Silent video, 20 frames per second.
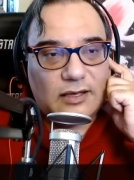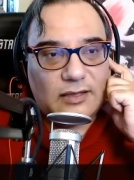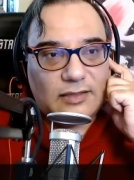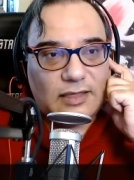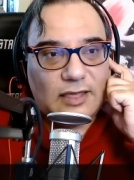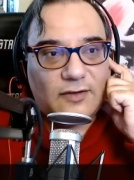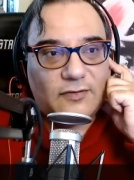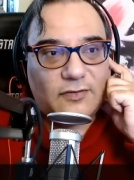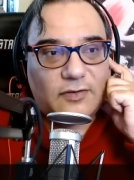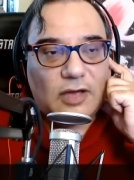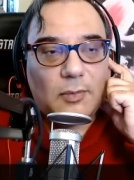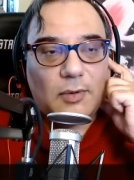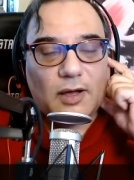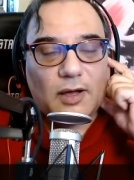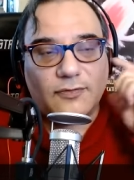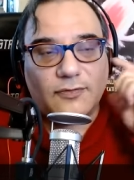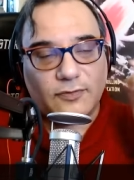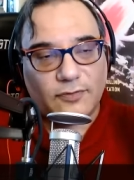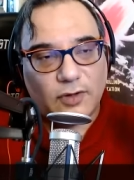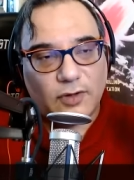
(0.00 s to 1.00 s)
they have come
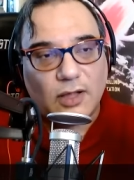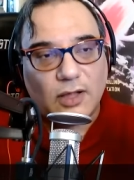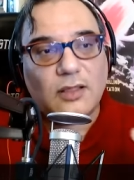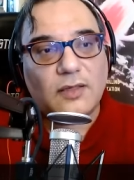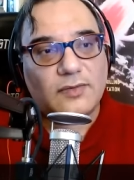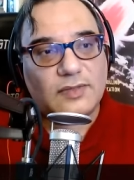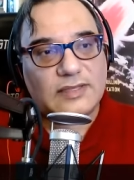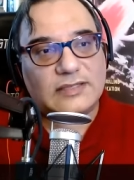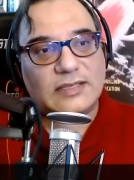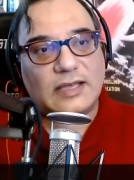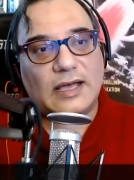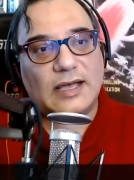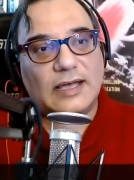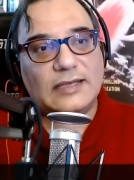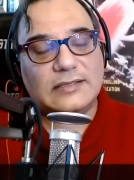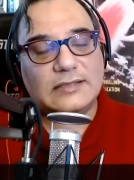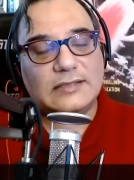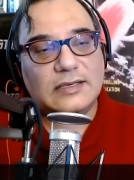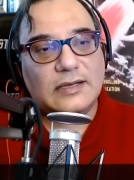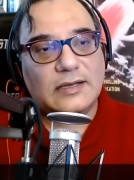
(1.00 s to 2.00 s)
off of all of these
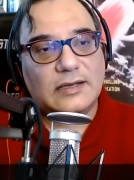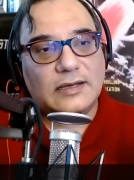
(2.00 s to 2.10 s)
highs,